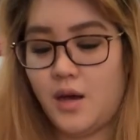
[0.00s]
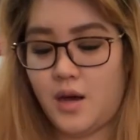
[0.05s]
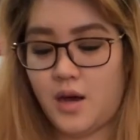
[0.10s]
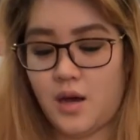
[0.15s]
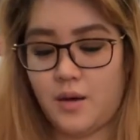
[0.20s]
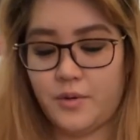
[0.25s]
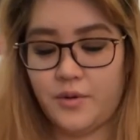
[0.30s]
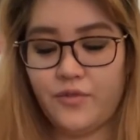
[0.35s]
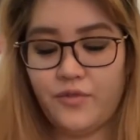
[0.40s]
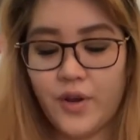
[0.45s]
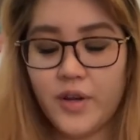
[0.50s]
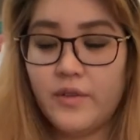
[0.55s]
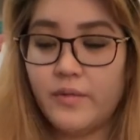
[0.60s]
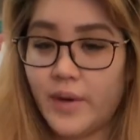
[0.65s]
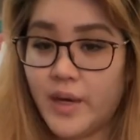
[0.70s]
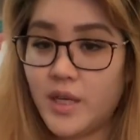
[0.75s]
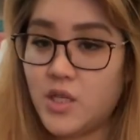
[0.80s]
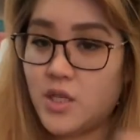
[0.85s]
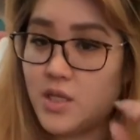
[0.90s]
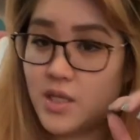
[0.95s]
A friend of
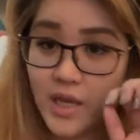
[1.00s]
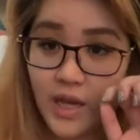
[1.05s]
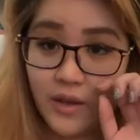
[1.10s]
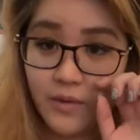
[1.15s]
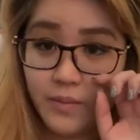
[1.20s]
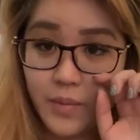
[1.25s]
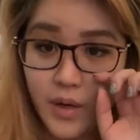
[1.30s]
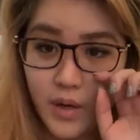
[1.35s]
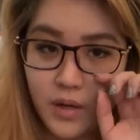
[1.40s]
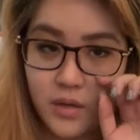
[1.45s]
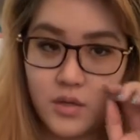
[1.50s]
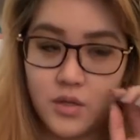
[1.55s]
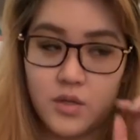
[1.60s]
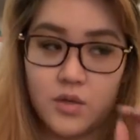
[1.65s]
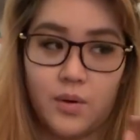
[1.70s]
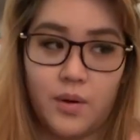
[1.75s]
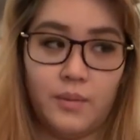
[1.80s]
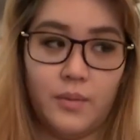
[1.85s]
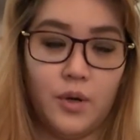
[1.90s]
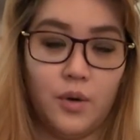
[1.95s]
mine just gave birth,
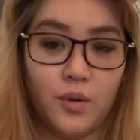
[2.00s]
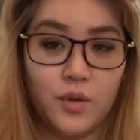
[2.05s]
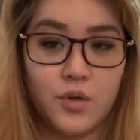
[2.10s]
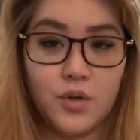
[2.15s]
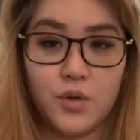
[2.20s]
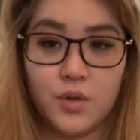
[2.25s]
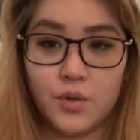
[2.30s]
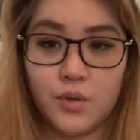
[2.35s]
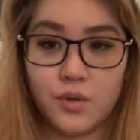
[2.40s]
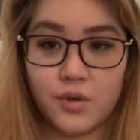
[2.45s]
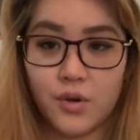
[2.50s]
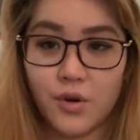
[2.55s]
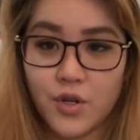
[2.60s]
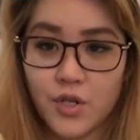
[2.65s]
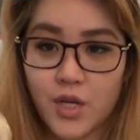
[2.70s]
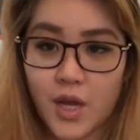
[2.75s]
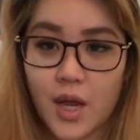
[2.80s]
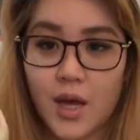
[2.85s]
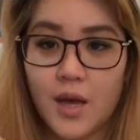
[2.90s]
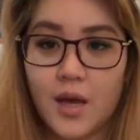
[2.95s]
so I'm going to
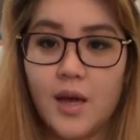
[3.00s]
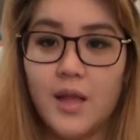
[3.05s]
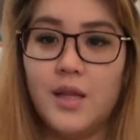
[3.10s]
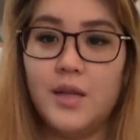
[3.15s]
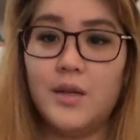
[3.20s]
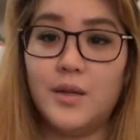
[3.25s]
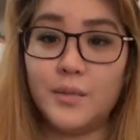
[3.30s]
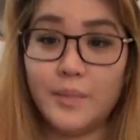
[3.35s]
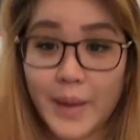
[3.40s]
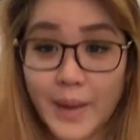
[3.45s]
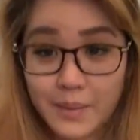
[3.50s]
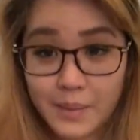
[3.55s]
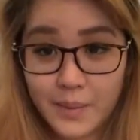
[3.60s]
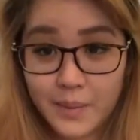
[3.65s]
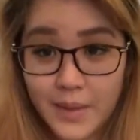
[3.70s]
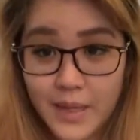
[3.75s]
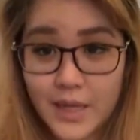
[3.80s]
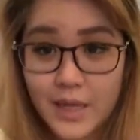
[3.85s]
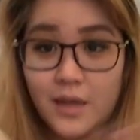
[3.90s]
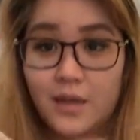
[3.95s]
crochet her a little baby
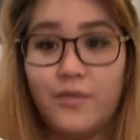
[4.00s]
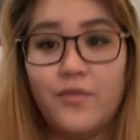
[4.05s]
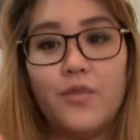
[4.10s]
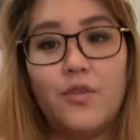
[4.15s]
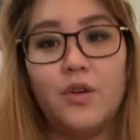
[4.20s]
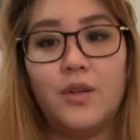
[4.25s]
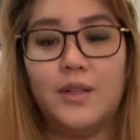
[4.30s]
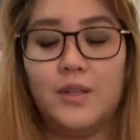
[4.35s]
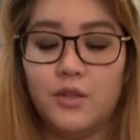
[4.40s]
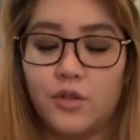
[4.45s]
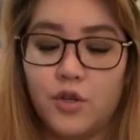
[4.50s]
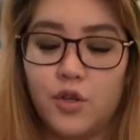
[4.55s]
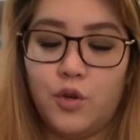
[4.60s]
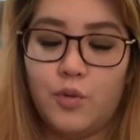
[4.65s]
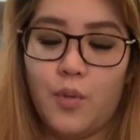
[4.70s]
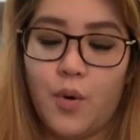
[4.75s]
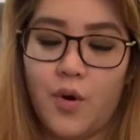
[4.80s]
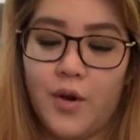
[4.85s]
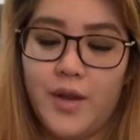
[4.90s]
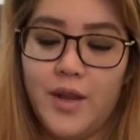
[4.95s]
beanie for a little
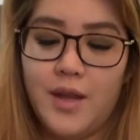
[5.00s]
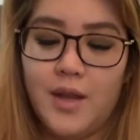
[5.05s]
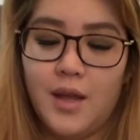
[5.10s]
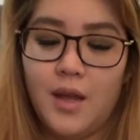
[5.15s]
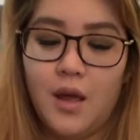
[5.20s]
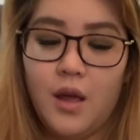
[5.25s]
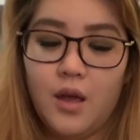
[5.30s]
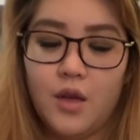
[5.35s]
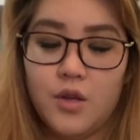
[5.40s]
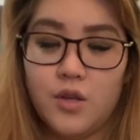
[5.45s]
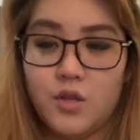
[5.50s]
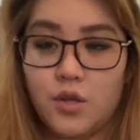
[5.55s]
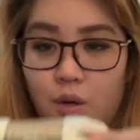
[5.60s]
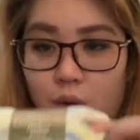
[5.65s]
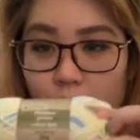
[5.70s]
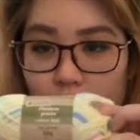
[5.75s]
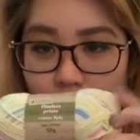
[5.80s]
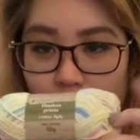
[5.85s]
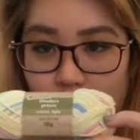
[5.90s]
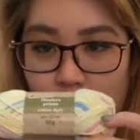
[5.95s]
newborn.
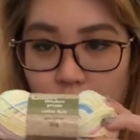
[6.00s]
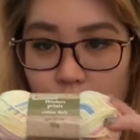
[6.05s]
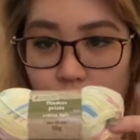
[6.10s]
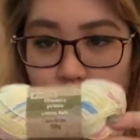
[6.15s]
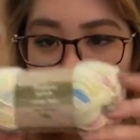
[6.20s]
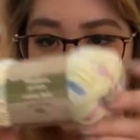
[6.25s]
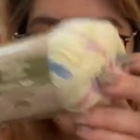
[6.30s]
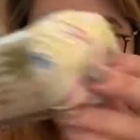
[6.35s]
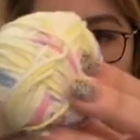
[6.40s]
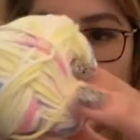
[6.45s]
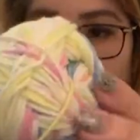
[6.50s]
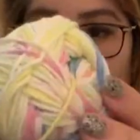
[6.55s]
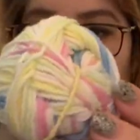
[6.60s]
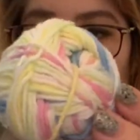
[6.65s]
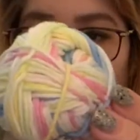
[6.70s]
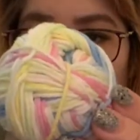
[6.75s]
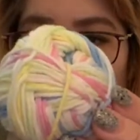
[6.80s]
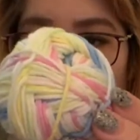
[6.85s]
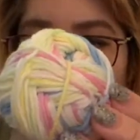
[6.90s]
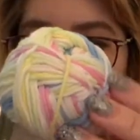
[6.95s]
So I chose this
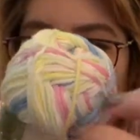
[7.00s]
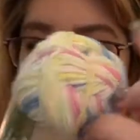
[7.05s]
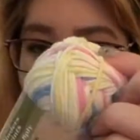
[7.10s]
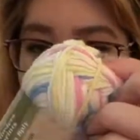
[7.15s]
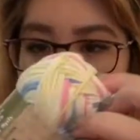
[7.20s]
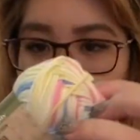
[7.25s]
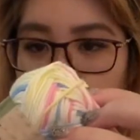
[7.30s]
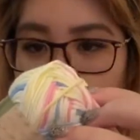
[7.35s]
colorway.